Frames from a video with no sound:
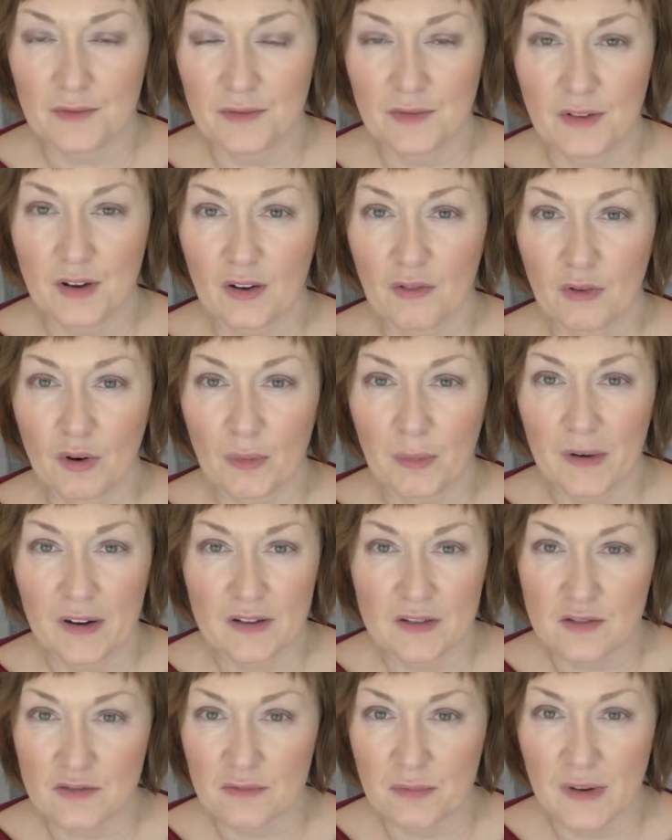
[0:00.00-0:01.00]
3 or 4
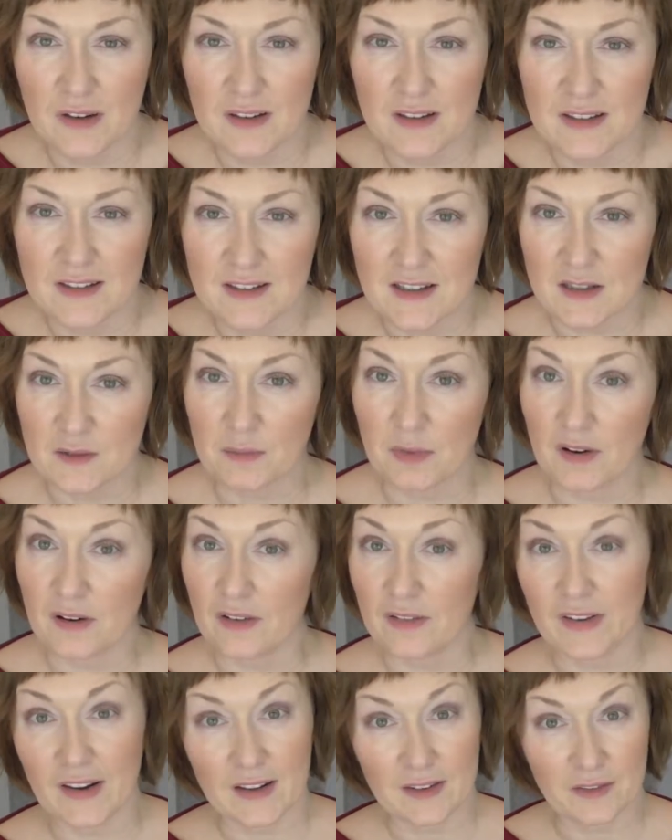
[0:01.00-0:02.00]
pairs of mittens as part
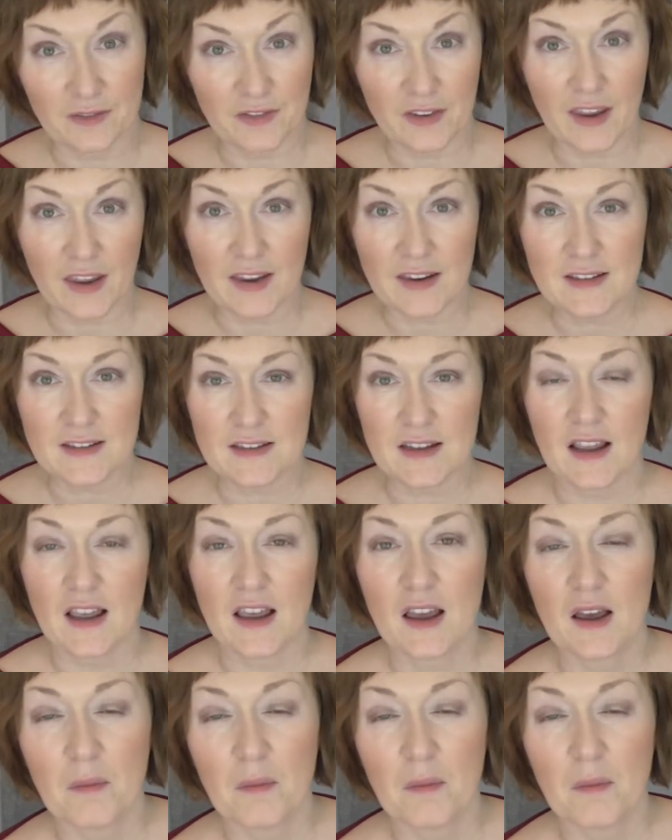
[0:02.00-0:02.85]
of that phase,